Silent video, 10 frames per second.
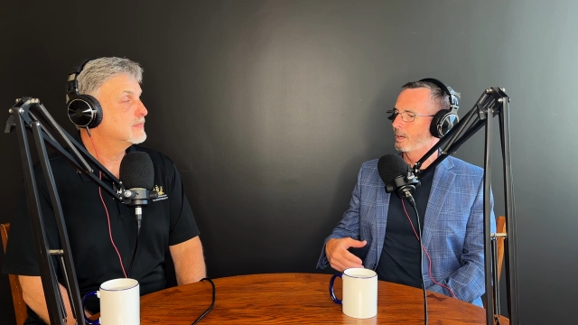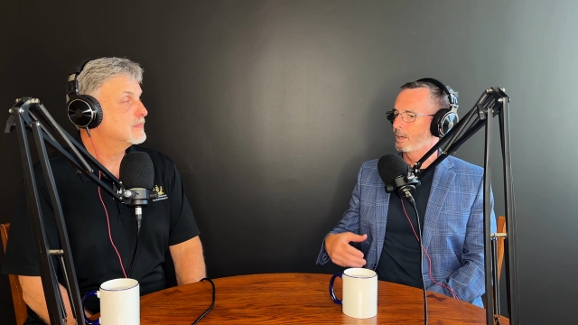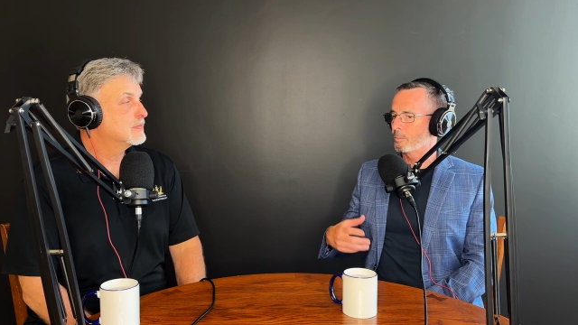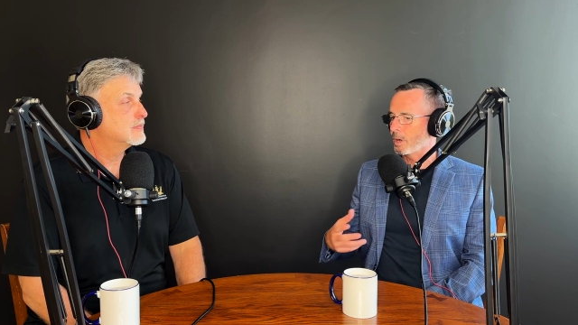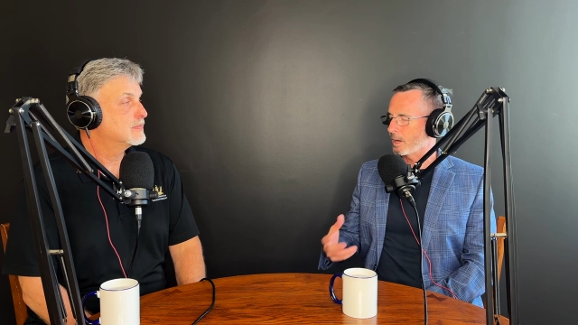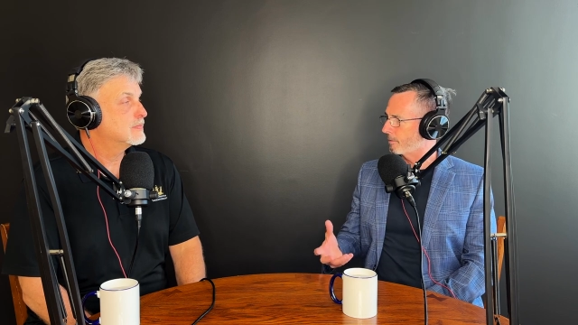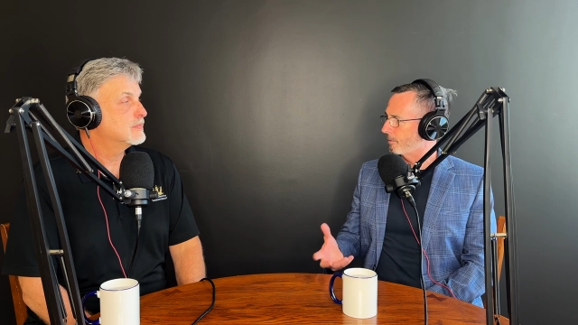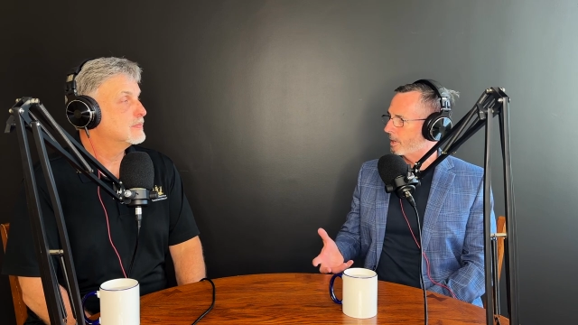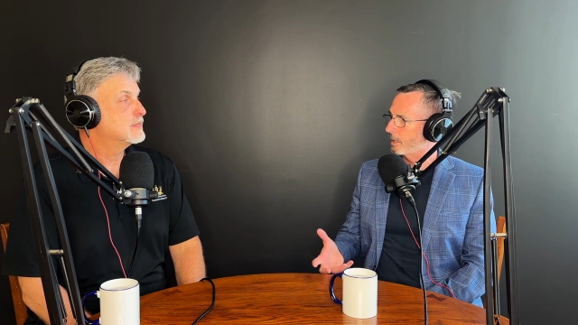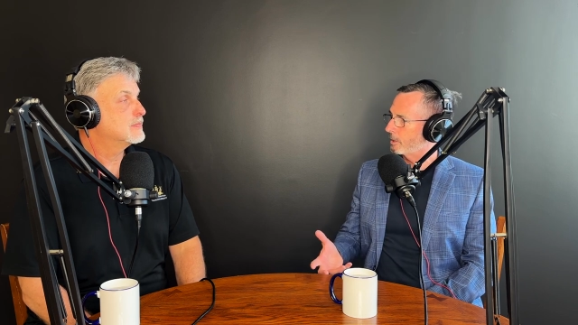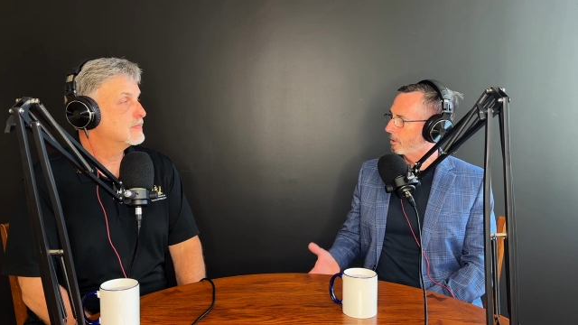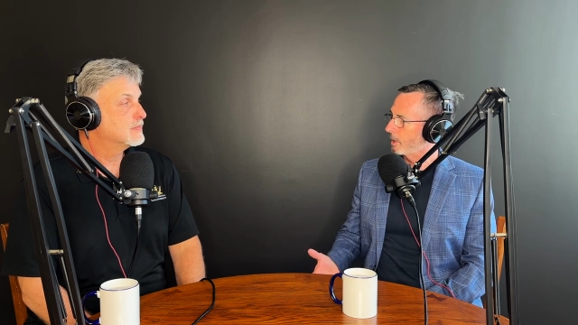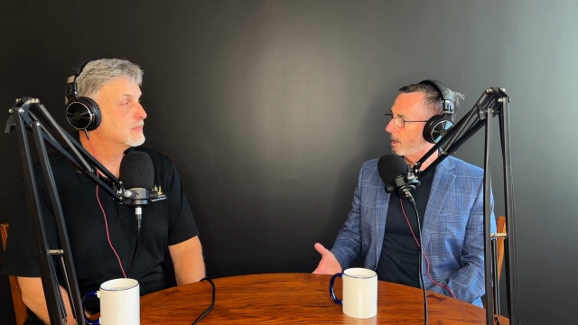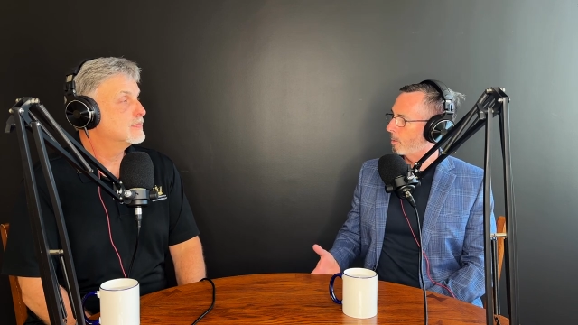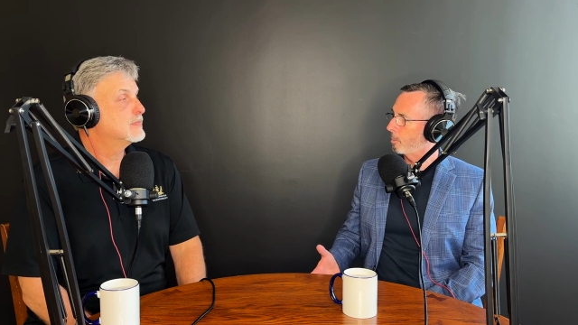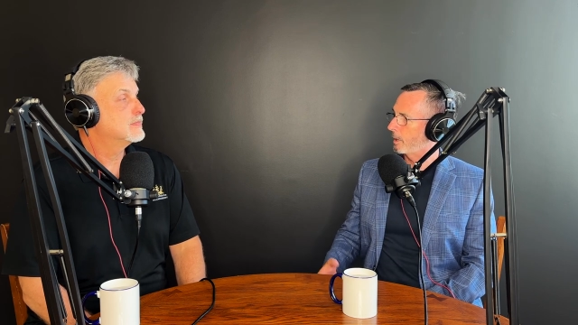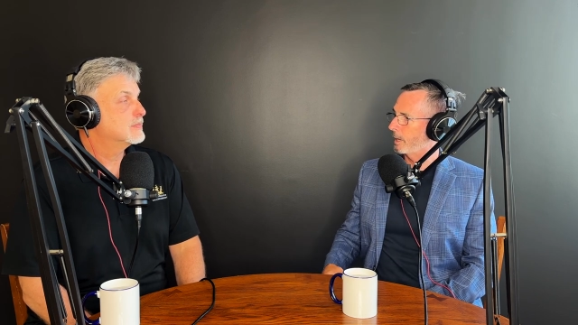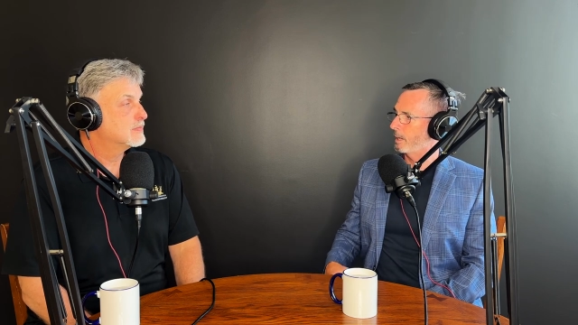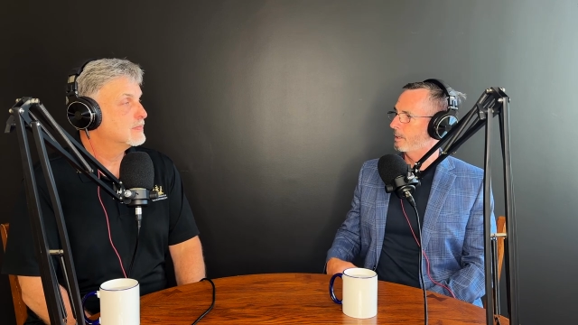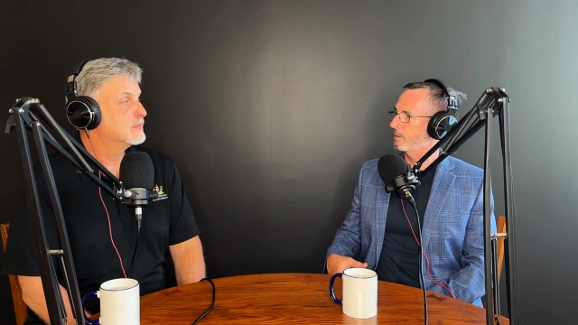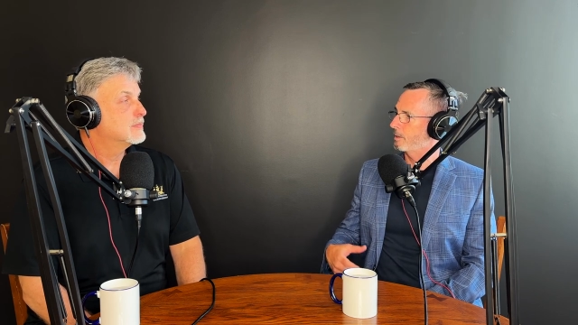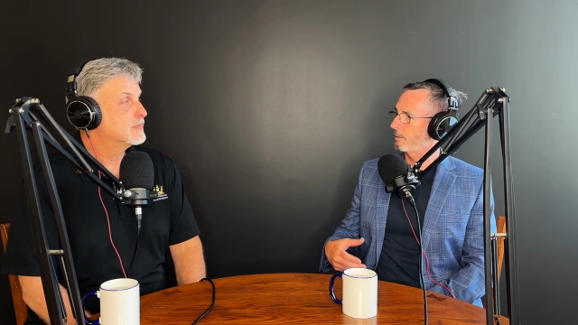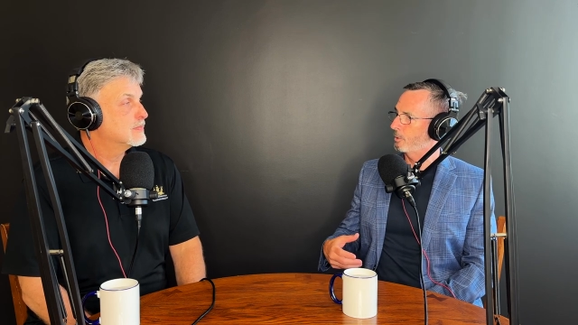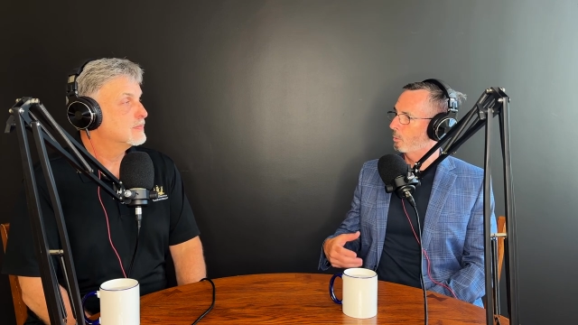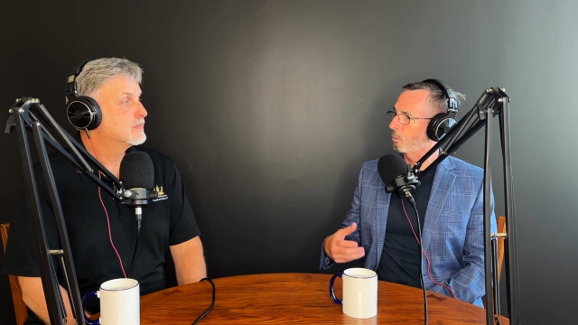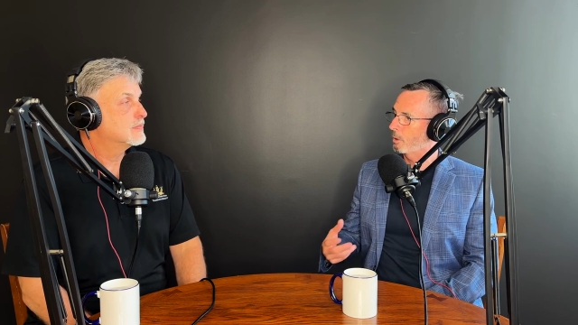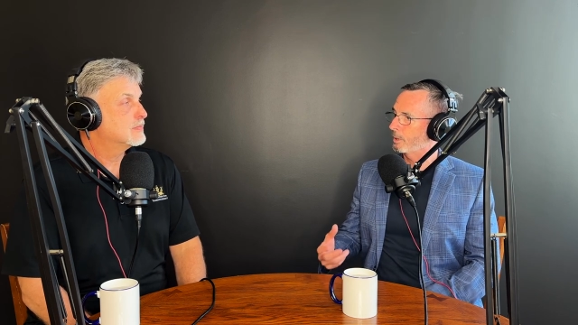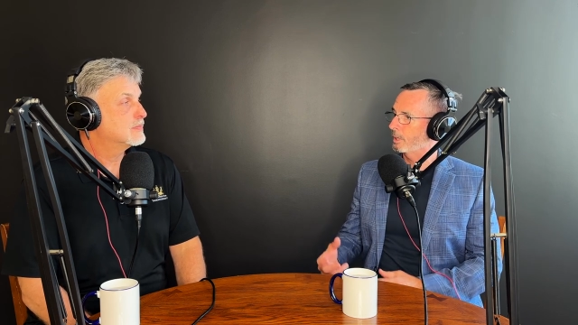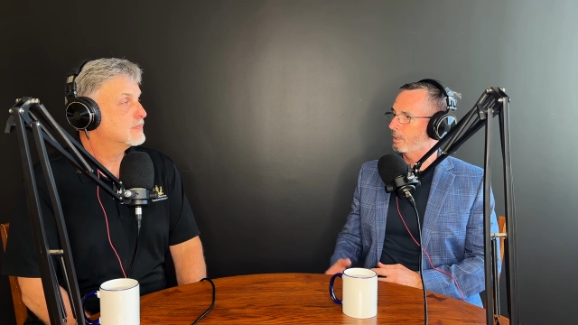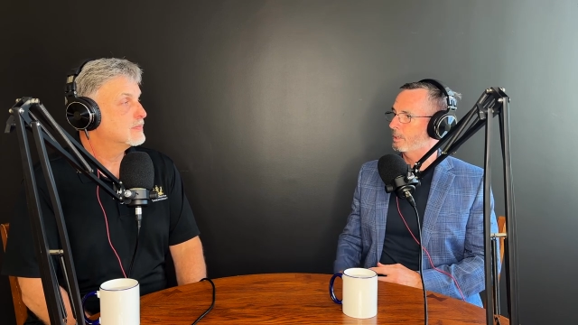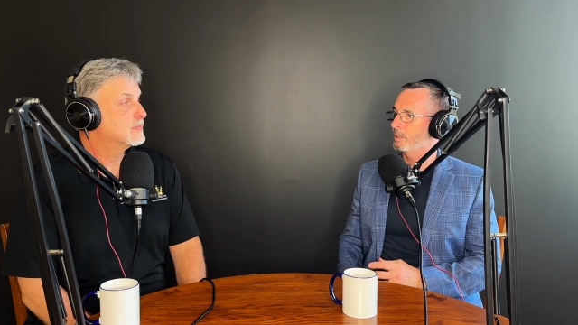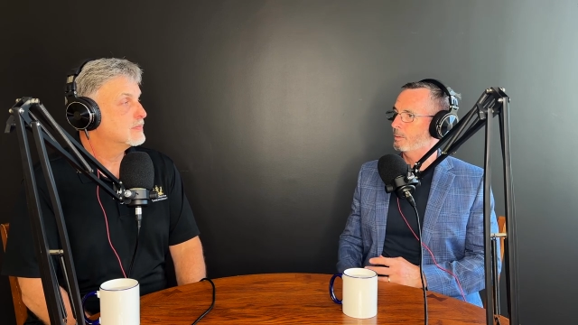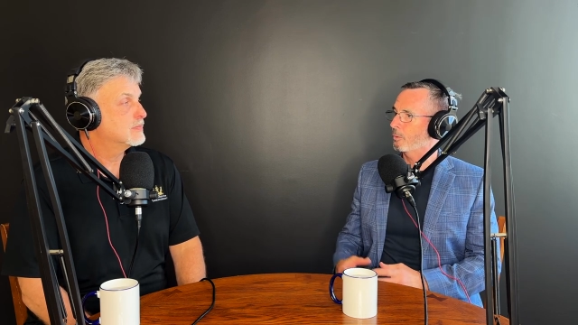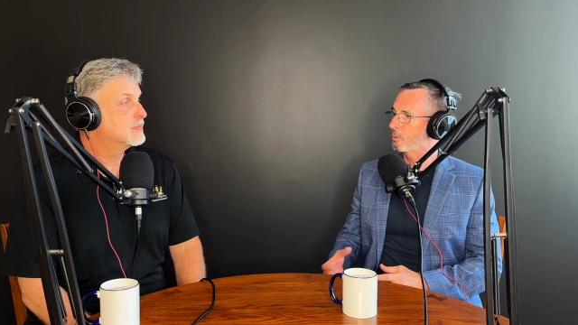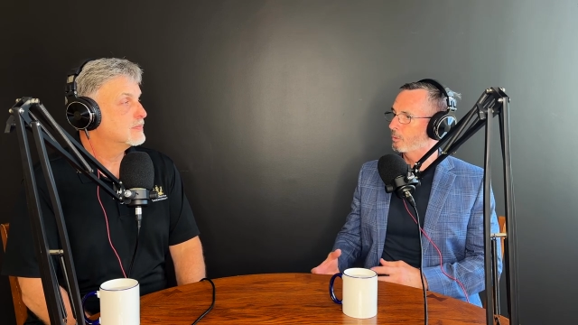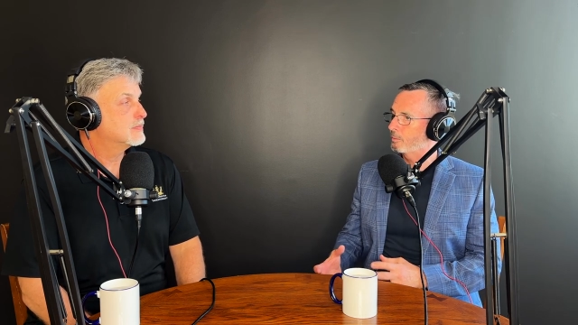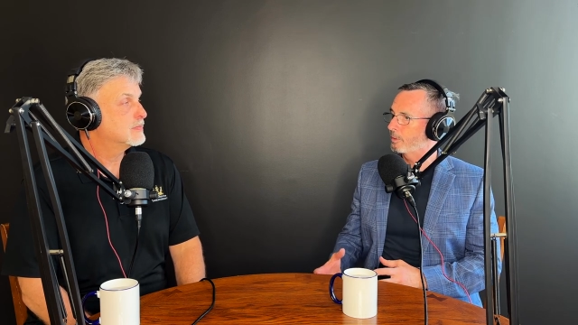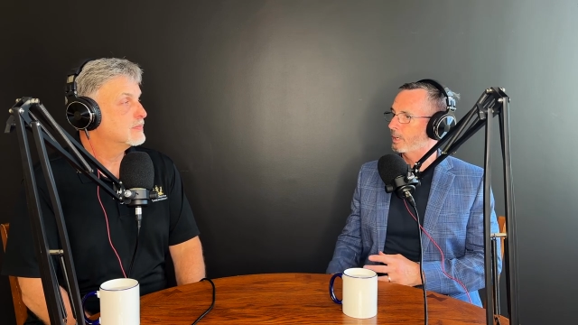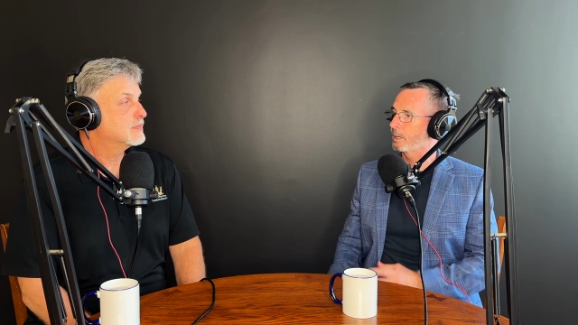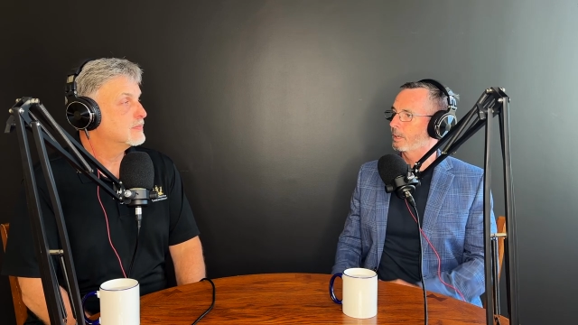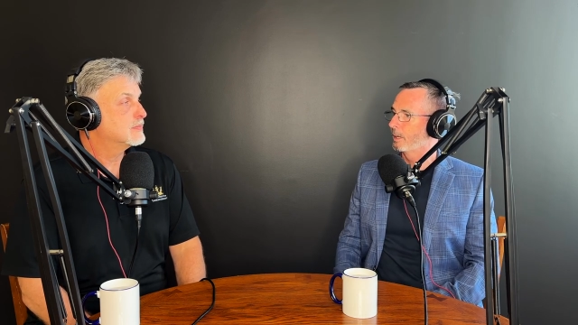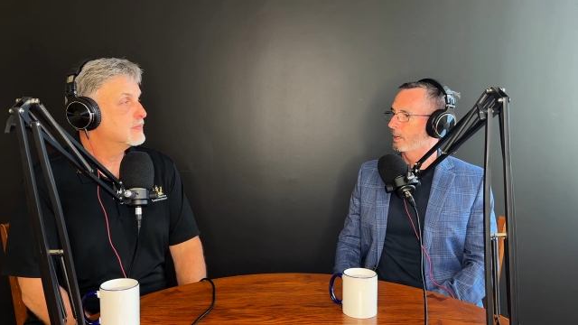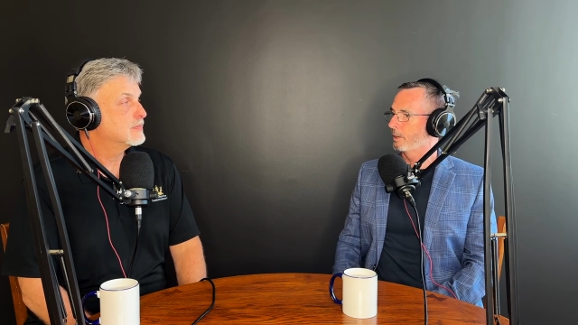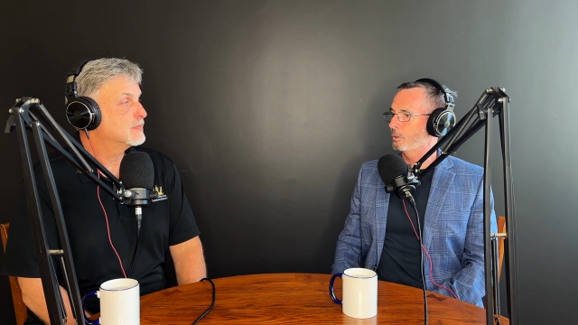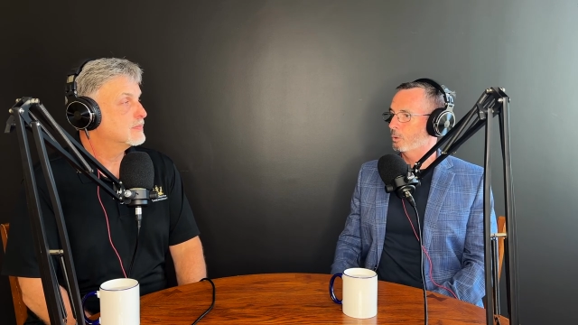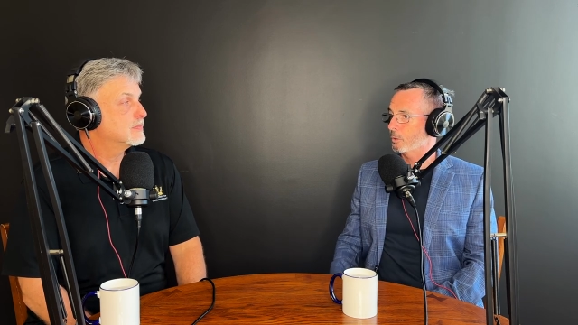Speaker 1: modifying your care plans, if you're working on improving your